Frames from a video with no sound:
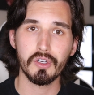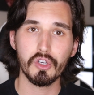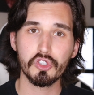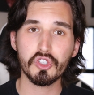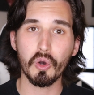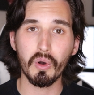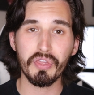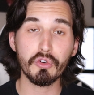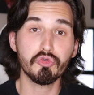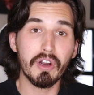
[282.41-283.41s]
So
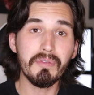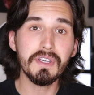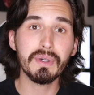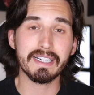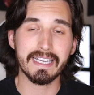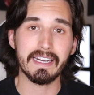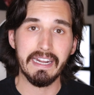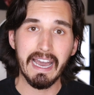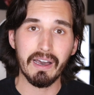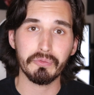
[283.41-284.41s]
the revenue got cut in
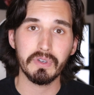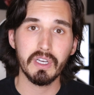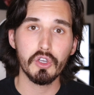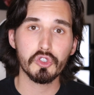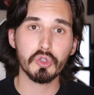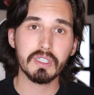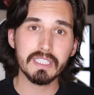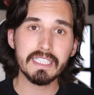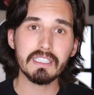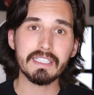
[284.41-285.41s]
half. So
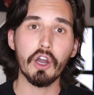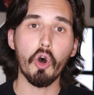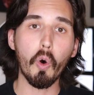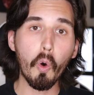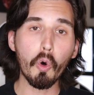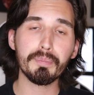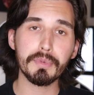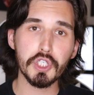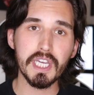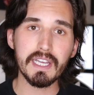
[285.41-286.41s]
clearly old
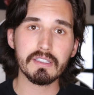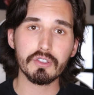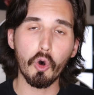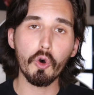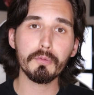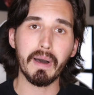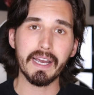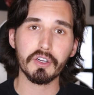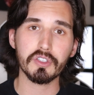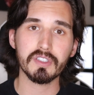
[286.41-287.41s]
machines, old
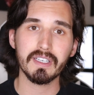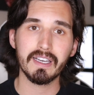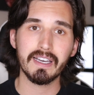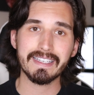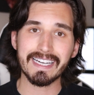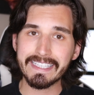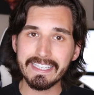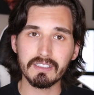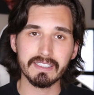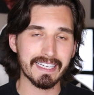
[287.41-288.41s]
miners got
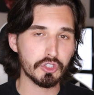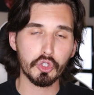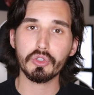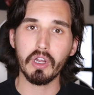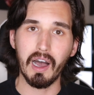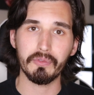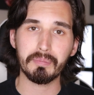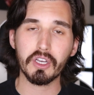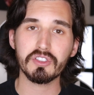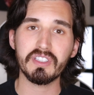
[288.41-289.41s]
killed, got turned off
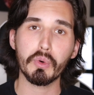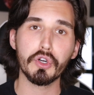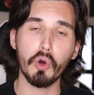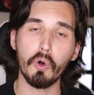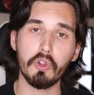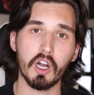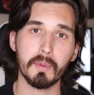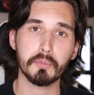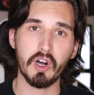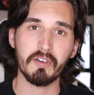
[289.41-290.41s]
because they were no longer
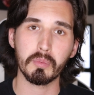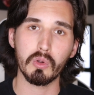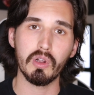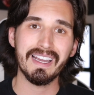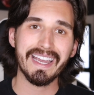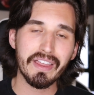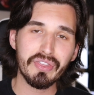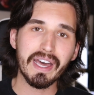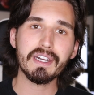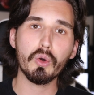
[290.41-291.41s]
profitable. And
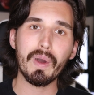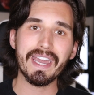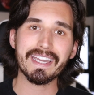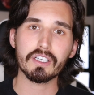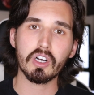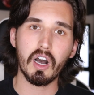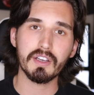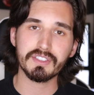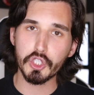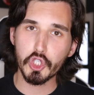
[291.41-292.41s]
that in a way can
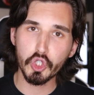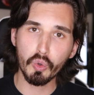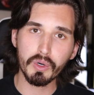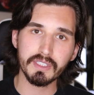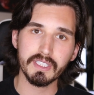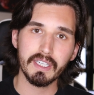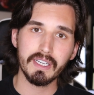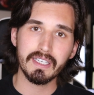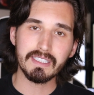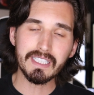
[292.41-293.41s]
cause a short
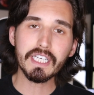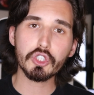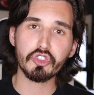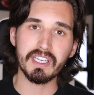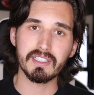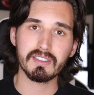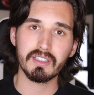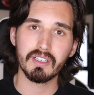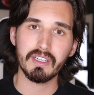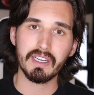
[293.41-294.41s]

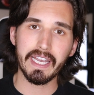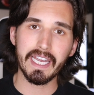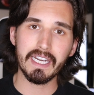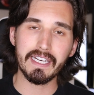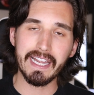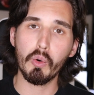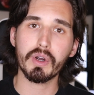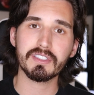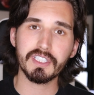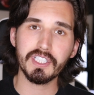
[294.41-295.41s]
decrease in
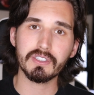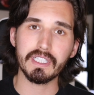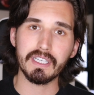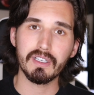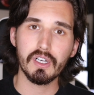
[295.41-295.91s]
network security.